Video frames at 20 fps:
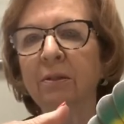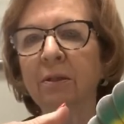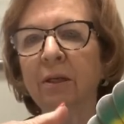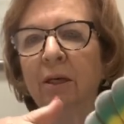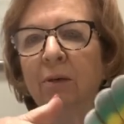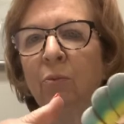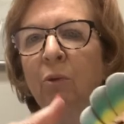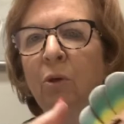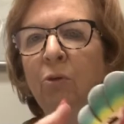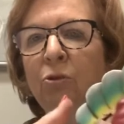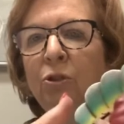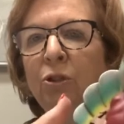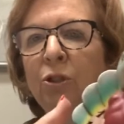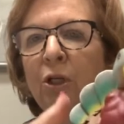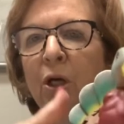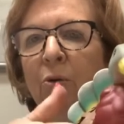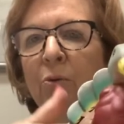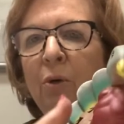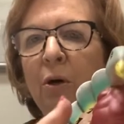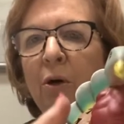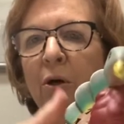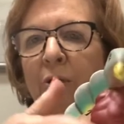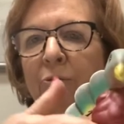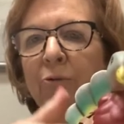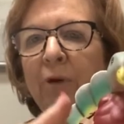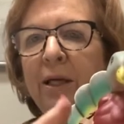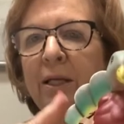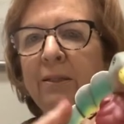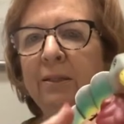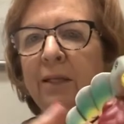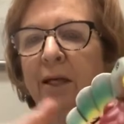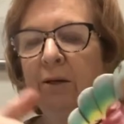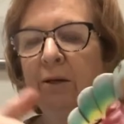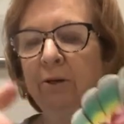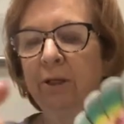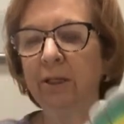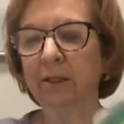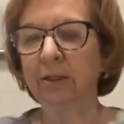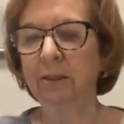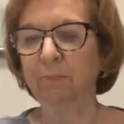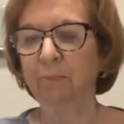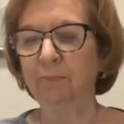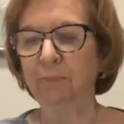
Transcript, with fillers: It won't show on raised areas